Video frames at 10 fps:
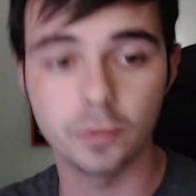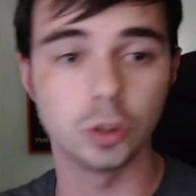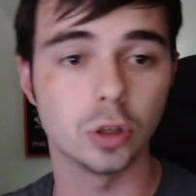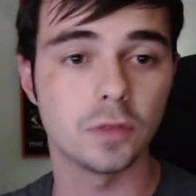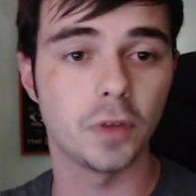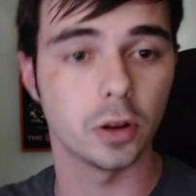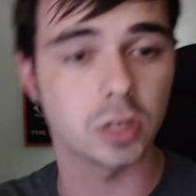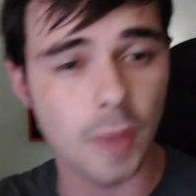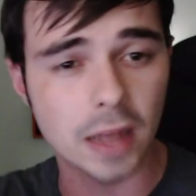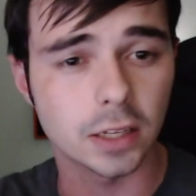If you enjoyed this video,
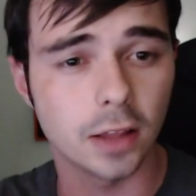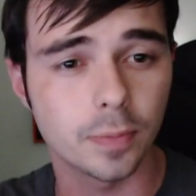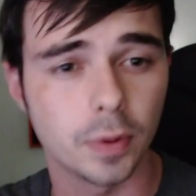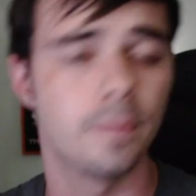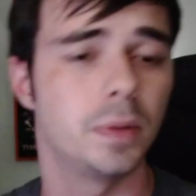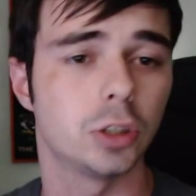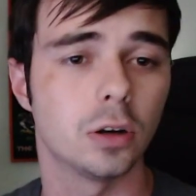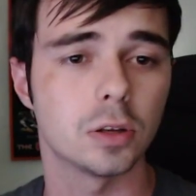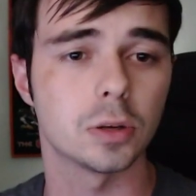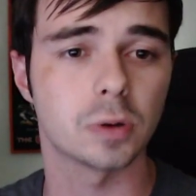smash that like button. Be sure
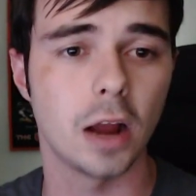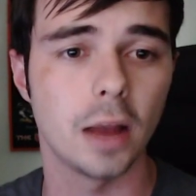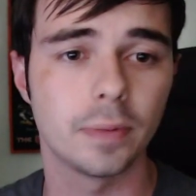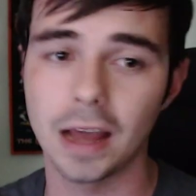to subscribe.